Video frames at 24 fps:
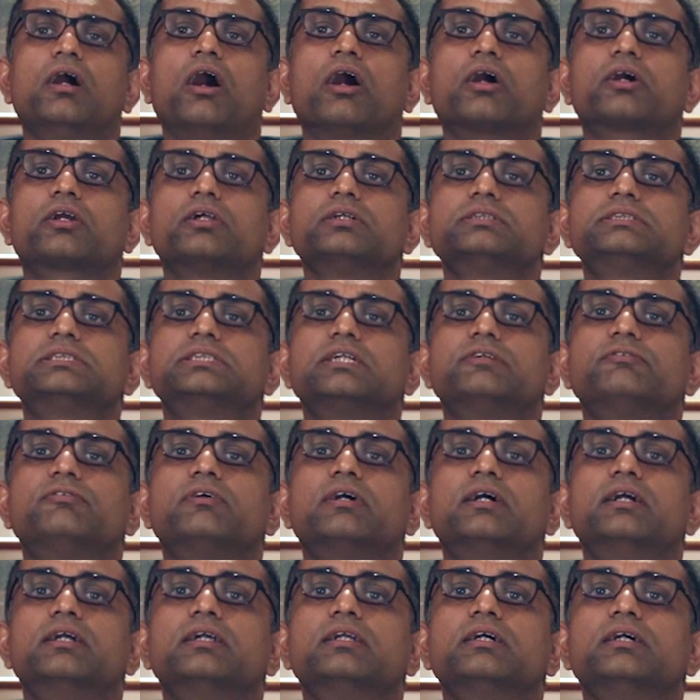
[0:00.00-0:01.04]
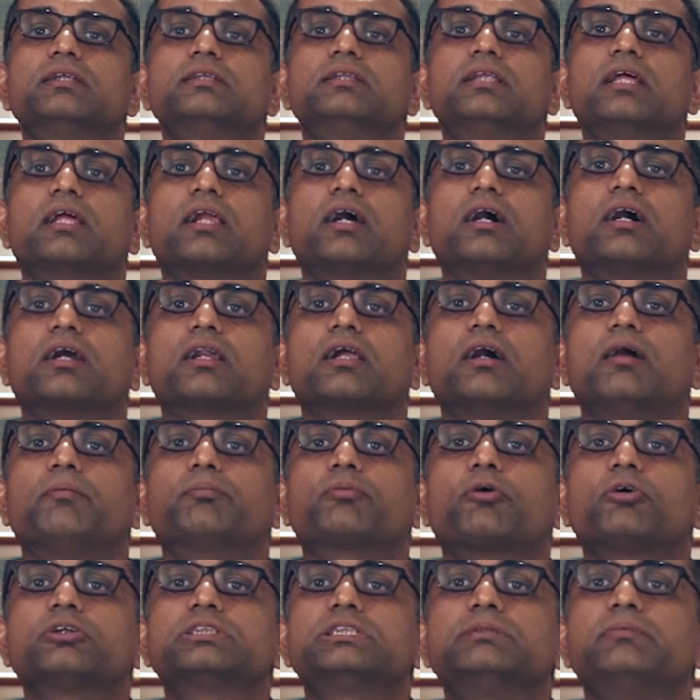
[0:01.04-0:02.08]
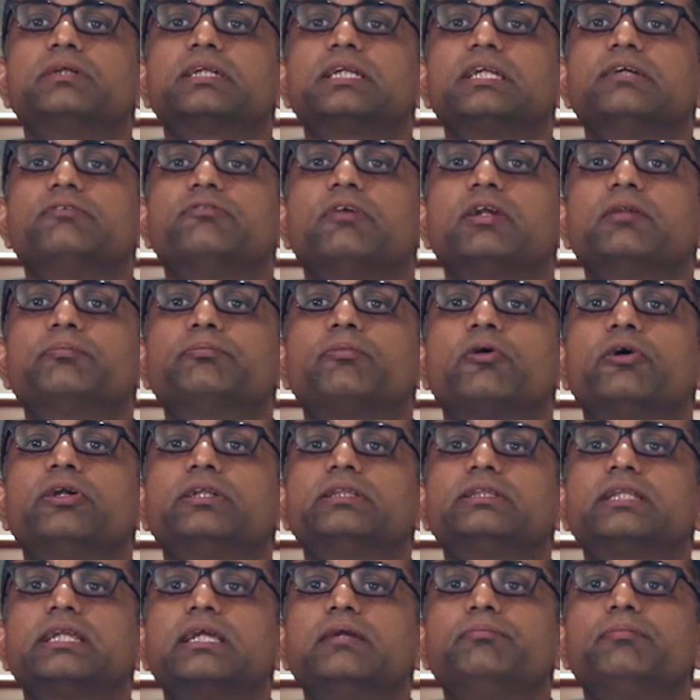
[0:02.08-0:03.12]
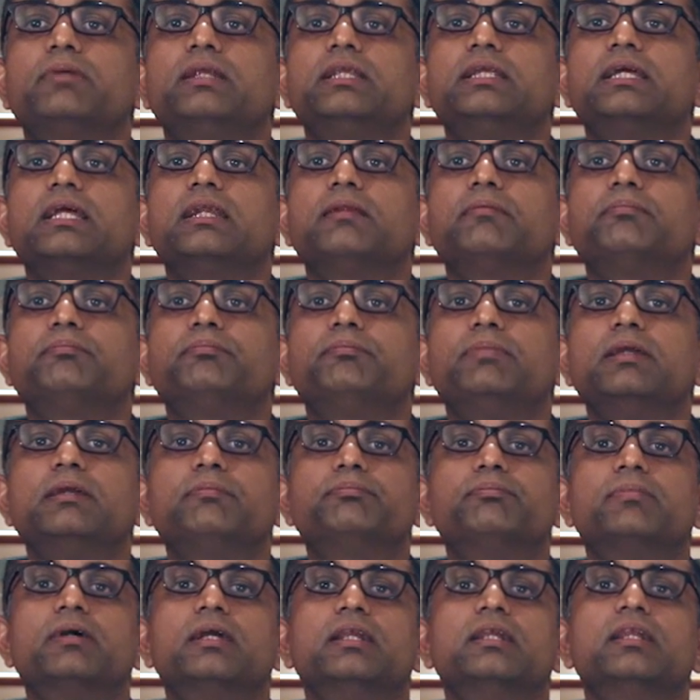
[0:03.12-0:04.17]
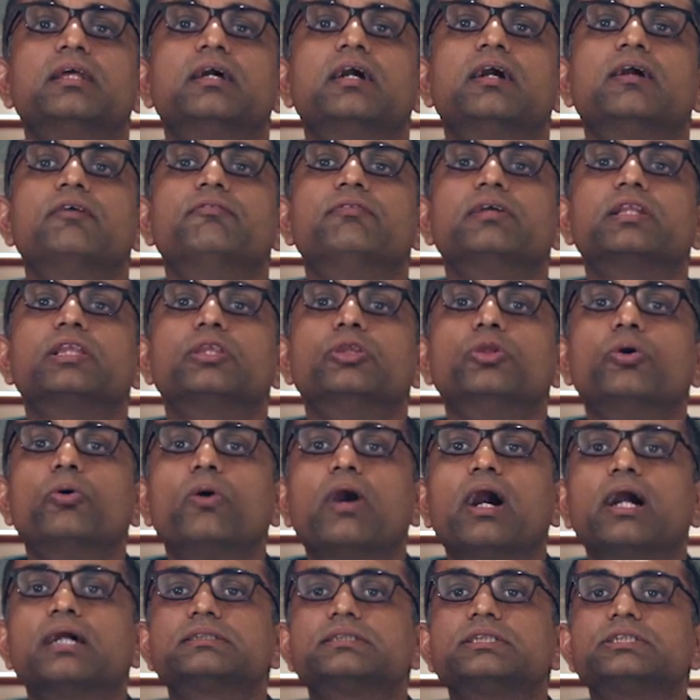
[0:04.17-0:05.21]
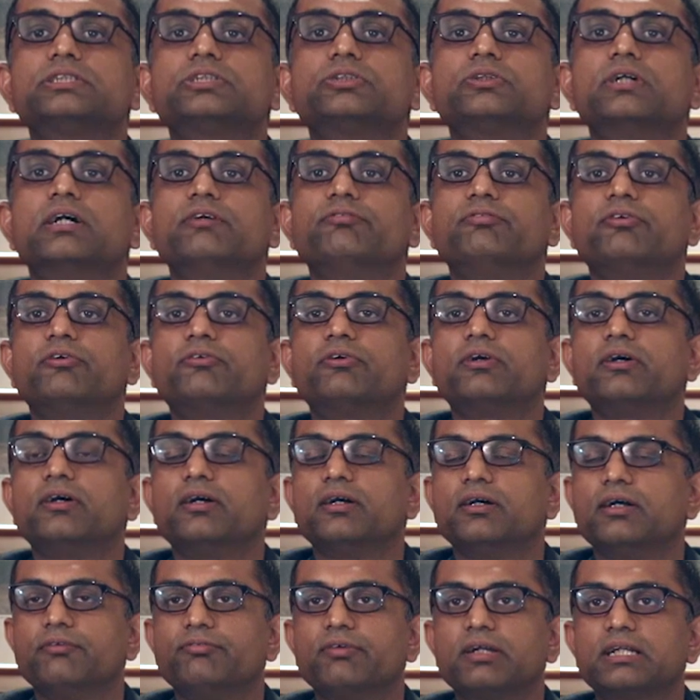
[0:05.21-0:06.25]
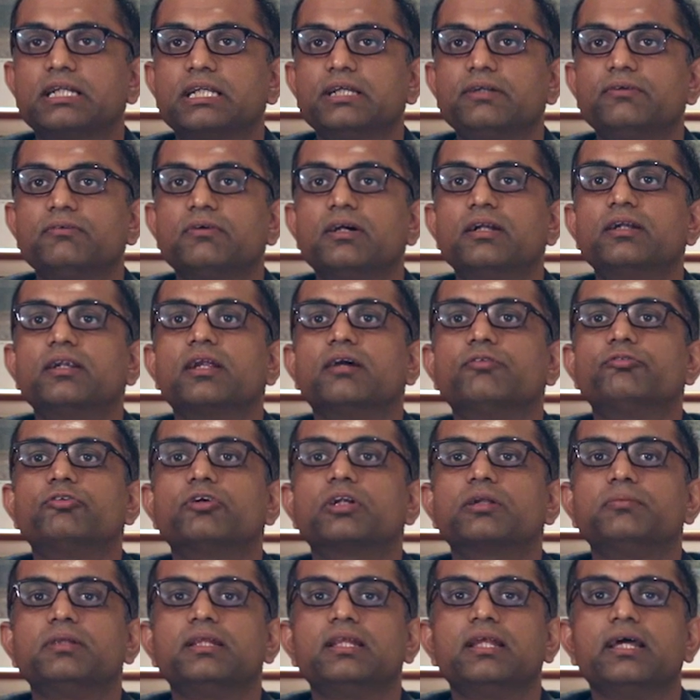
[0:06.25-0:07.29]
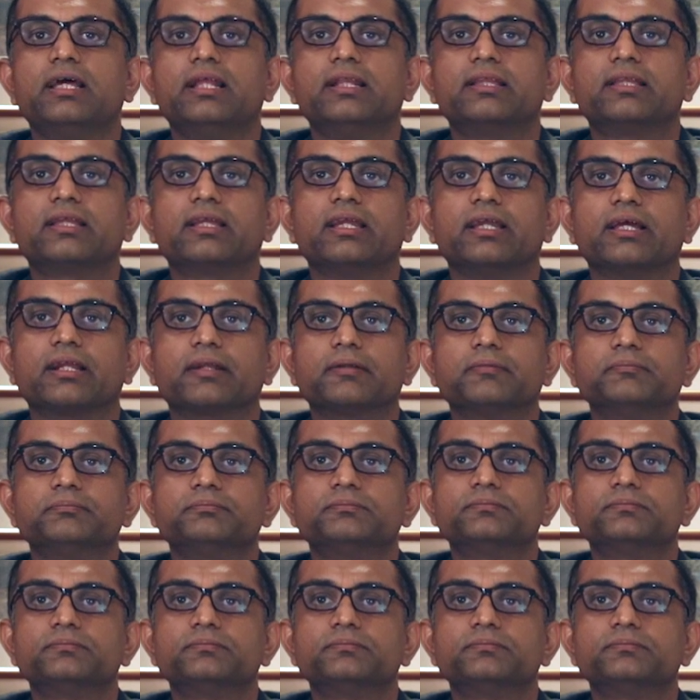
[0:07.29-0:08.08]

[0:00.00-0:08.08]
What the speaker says: Across the world, there are approximately 1.3 billion people with no access to effective and affordable healthcare.